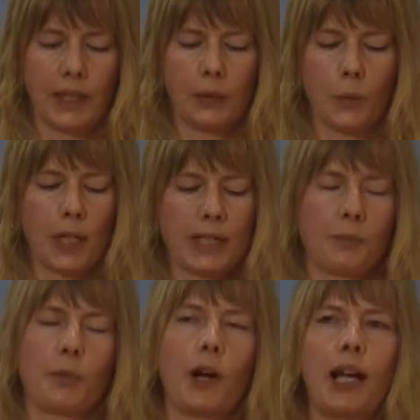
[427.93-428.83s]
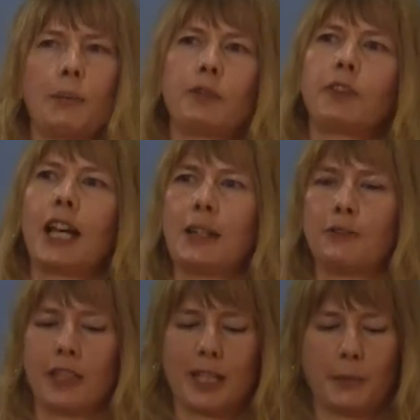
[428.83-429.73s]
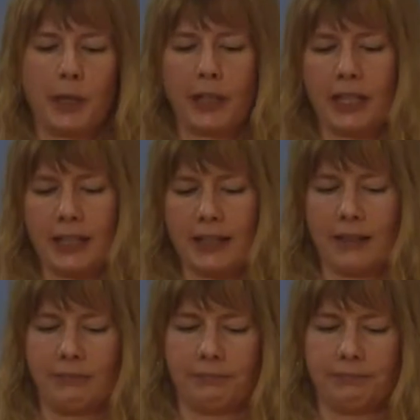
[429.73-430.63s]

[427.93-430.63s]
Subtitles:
It was a prime of life experience.